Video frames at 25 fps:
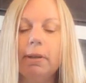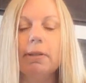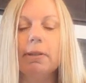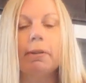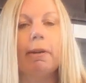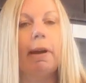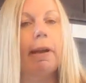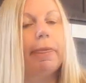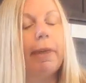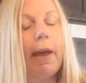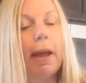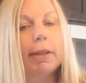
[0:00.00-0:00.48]

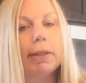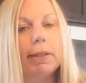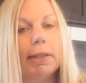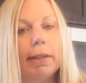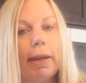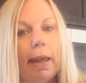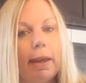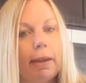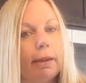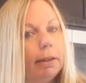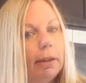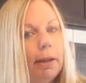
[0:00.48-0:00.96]
so I thought
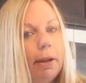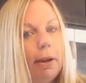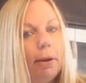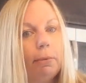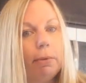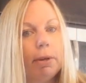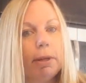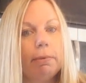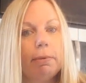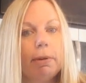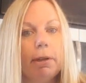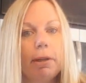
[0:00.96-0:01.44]
today
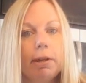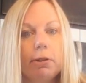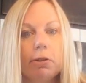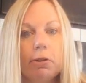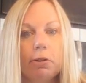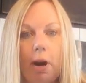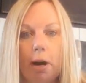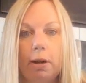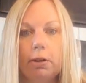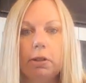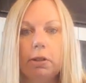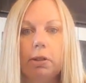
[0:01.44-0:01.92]
we would
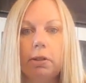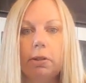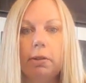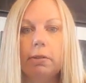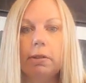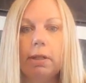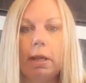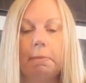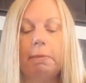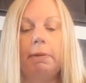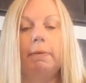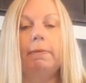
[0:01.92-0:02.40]
start to do
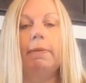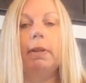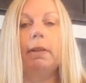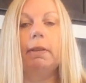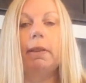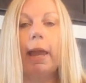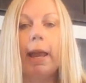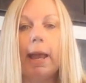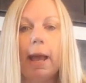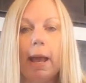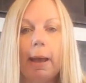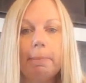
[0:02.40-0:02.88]
some of the
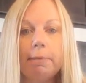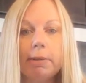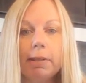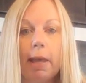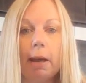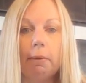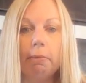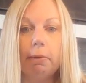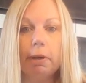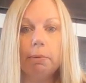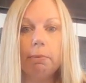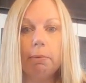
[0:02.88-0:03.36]
labs
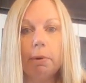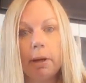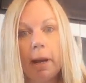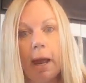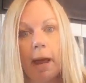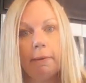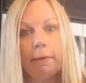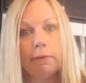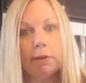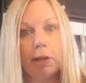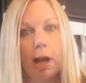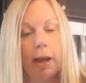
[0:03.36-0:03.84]
that we would
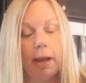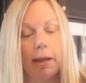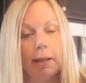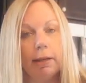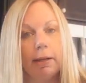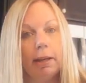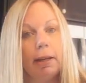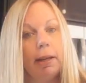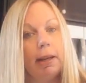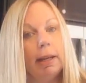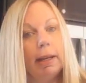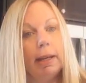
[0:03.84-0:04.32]
have
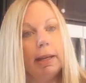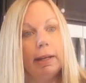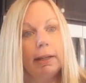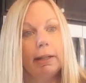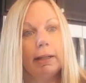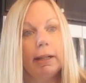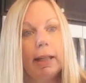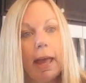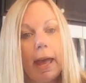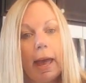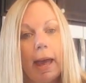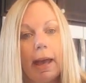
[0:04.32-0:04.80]
done
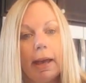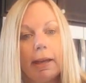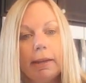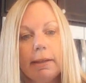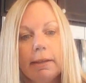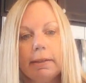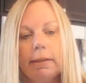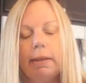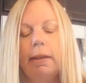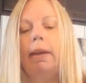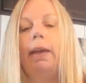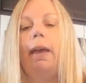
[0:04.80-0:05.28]
in
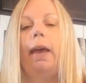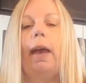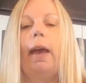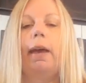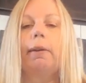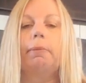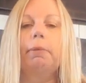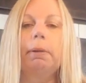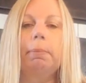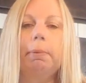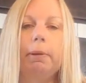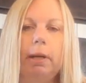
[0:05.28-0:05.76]
class
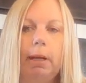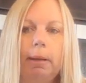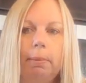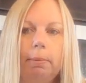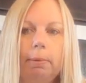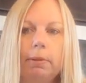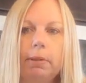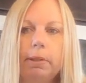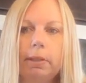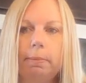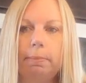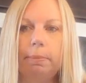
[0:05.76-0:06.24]
had we been
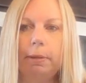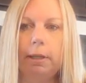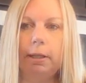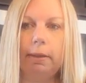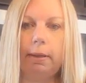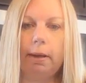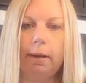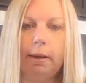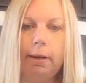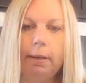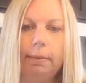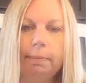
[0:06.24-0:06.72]
able to be
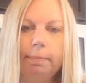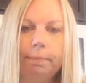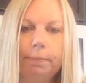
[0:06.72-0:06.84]
there.